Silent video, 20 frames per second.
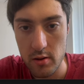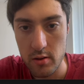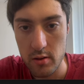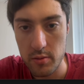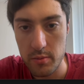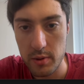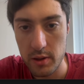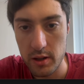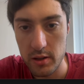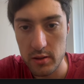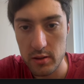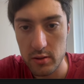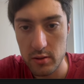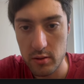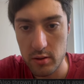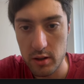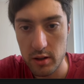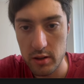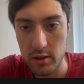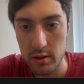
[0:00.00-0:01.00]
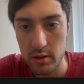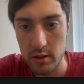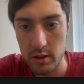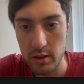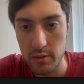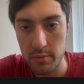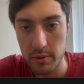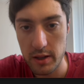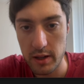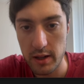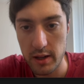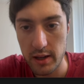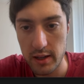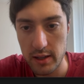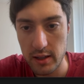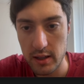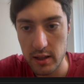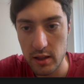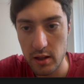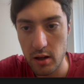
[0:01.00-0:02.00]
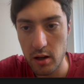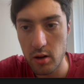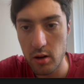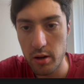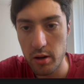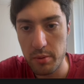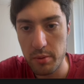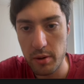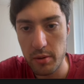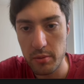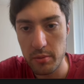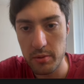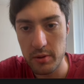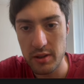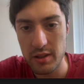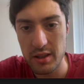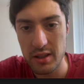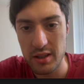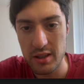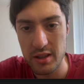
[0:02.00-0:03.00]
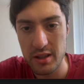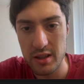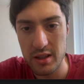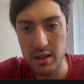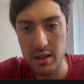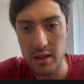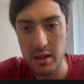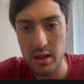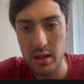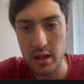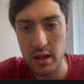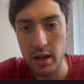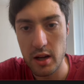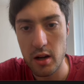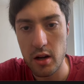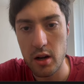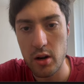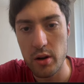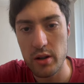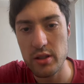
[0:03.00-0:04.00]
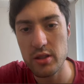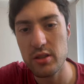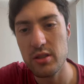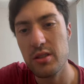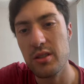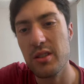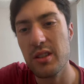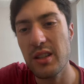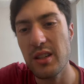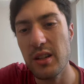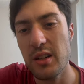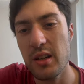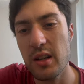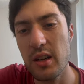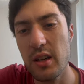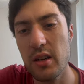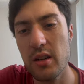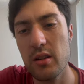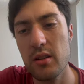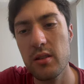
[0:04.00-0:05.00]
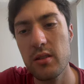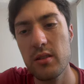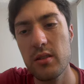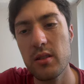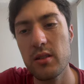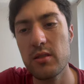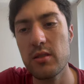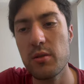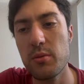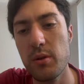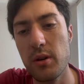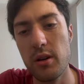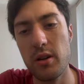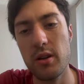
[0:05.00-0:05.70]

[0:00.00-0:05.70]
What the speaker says: Repository delete by ID. Oh, I probably did that. Oh, I just deleted it. That's not what I